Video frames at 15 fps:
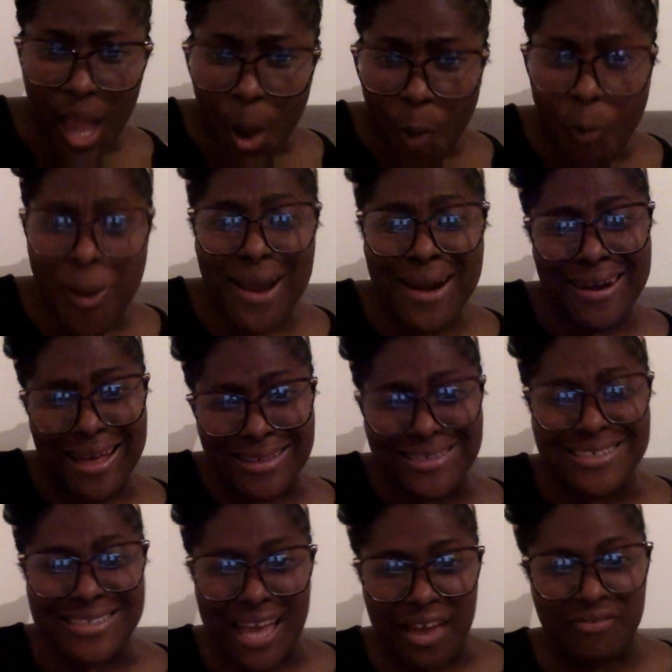When last
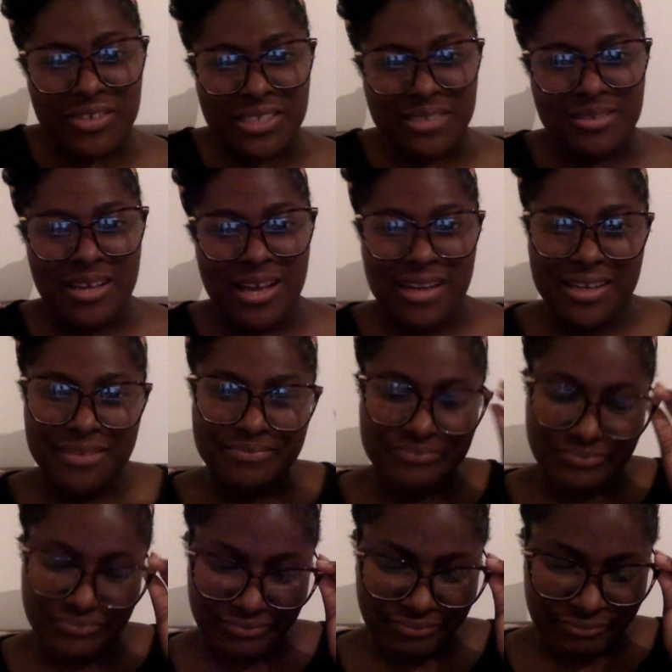did I visit Ghana?
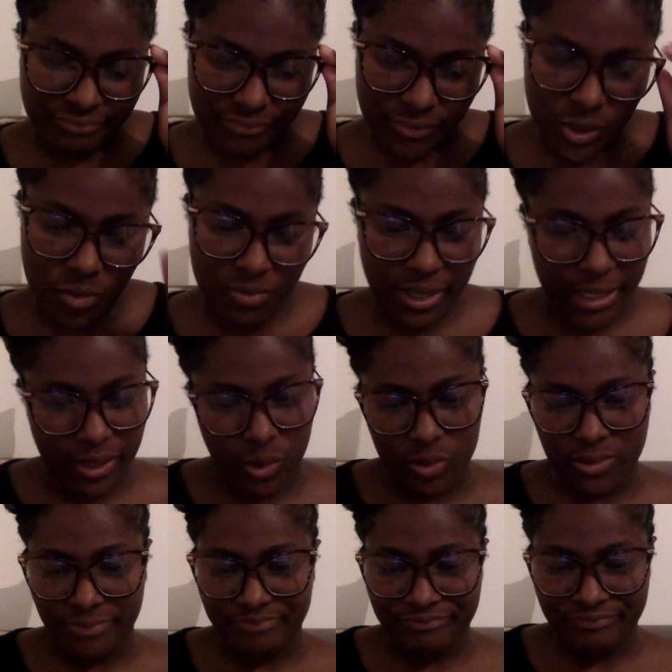Oh my
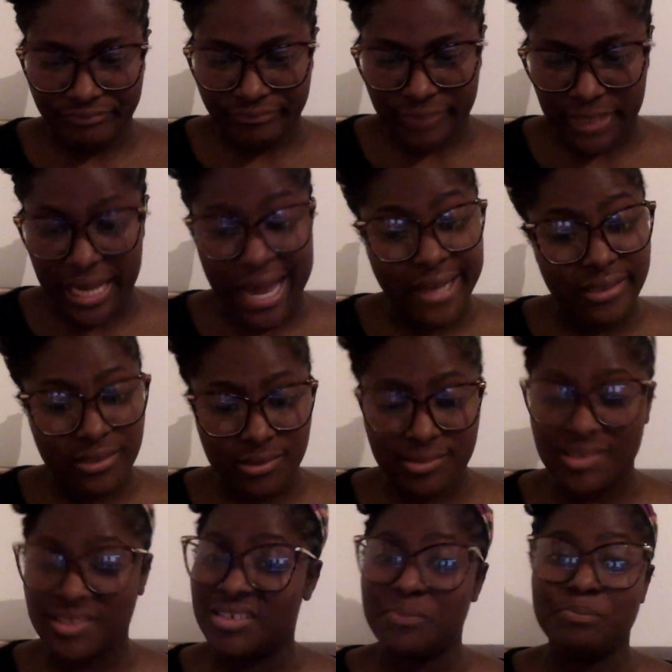god. Guys,
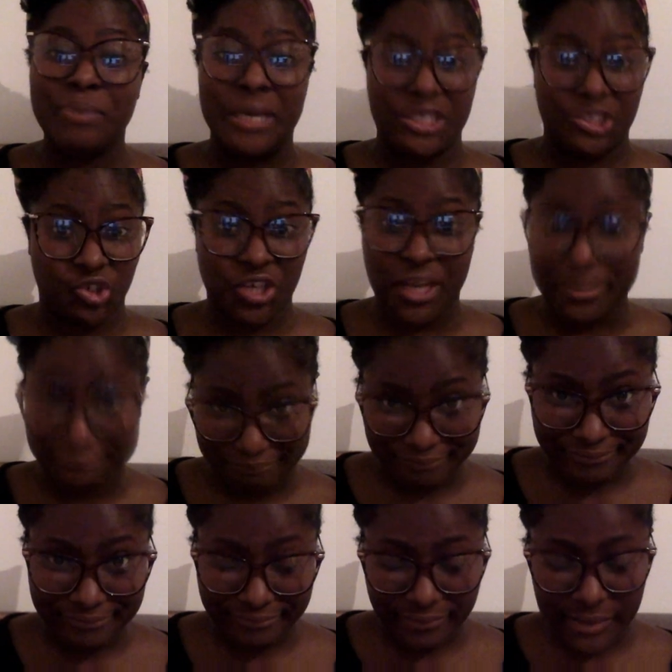it's a big shame.
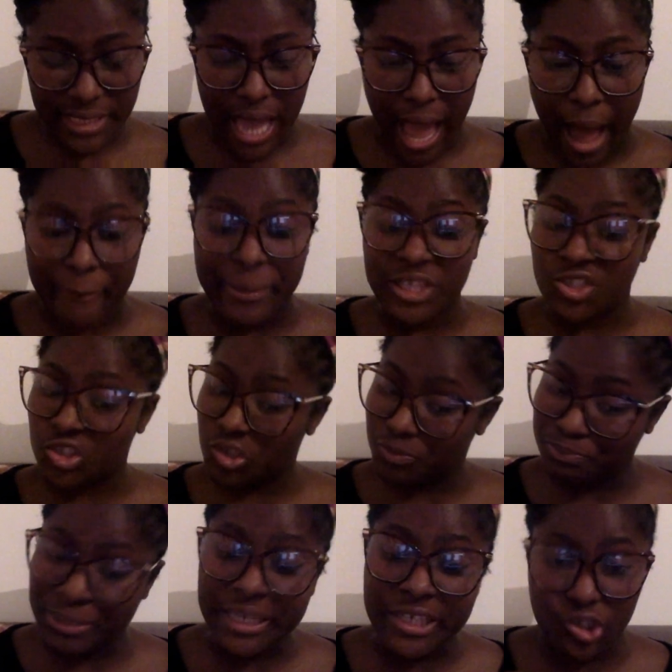I'm a
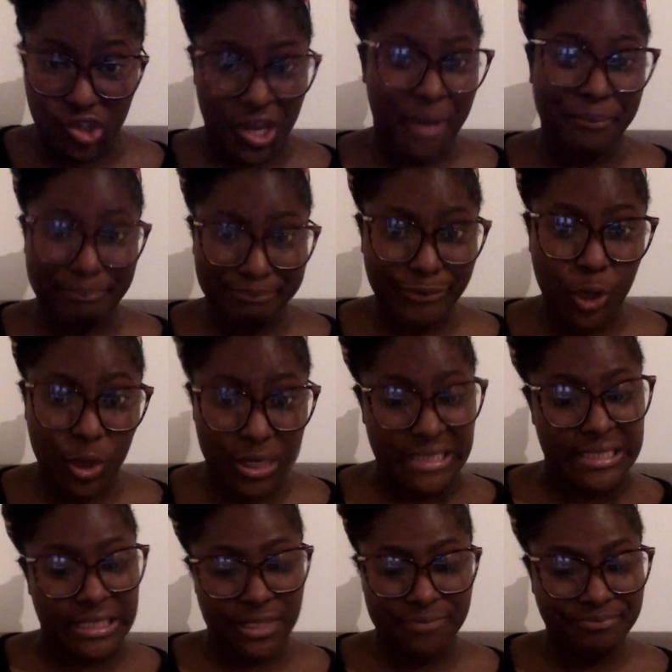big shame,
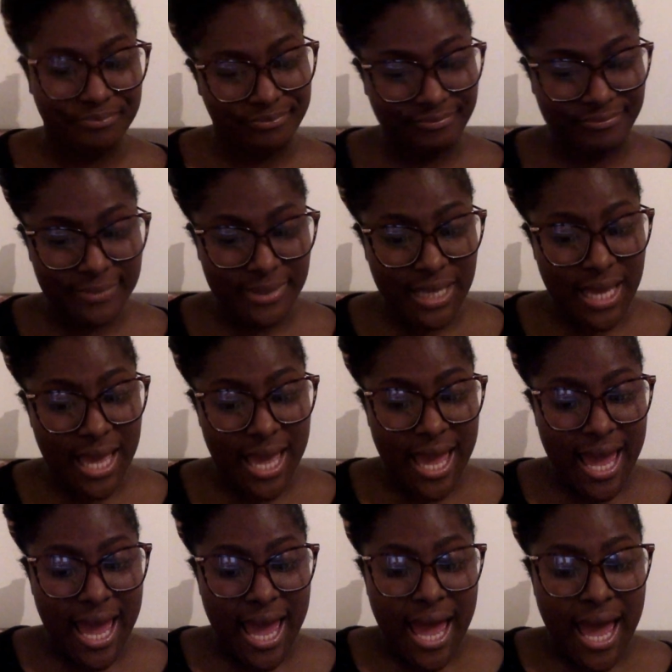honestly.
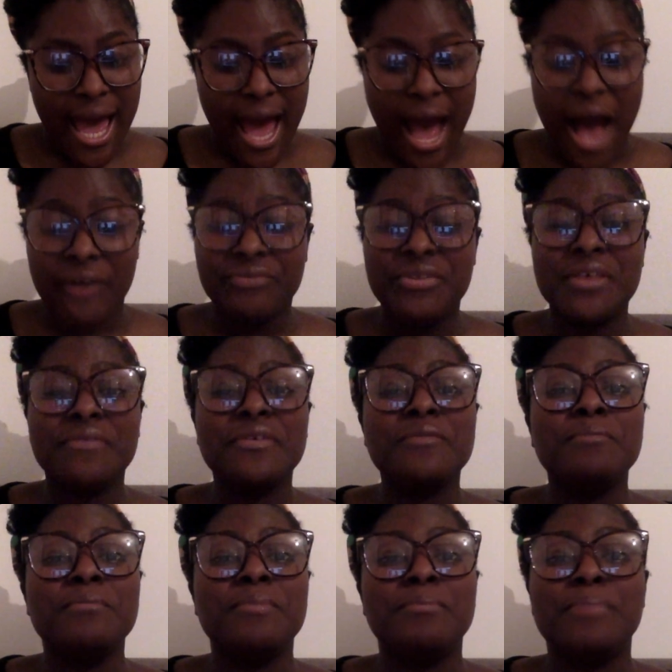I've
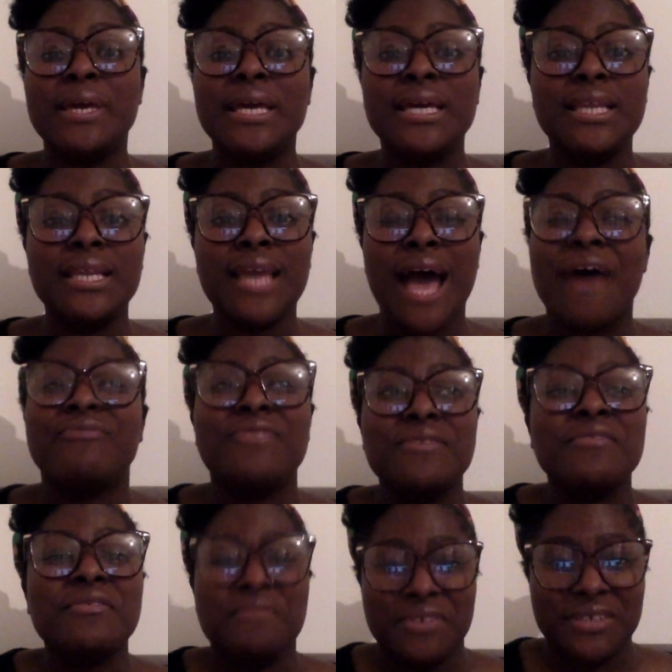never
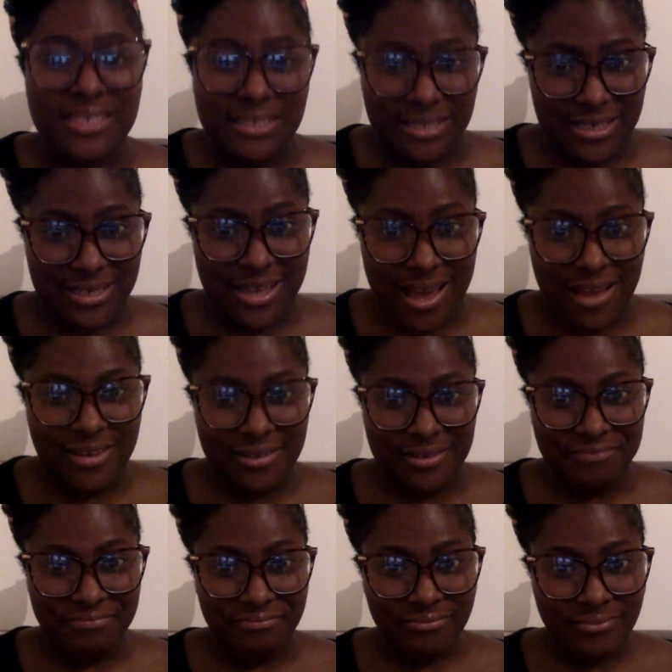visited Ghana
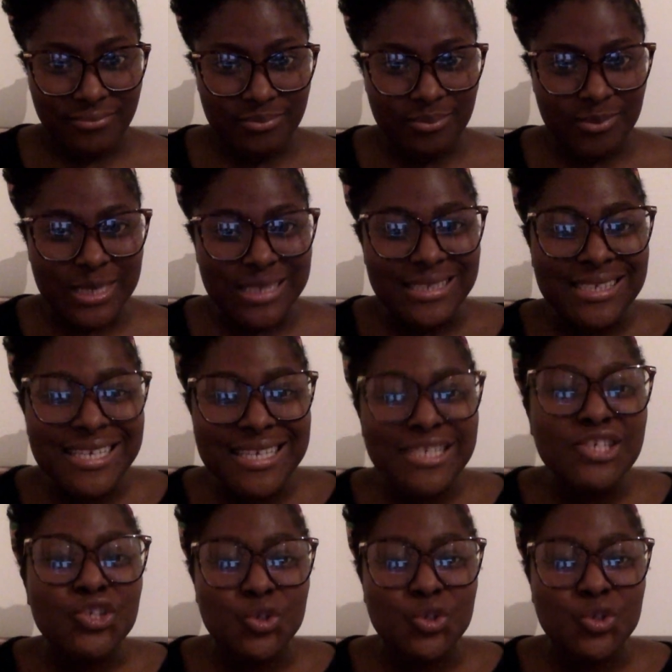since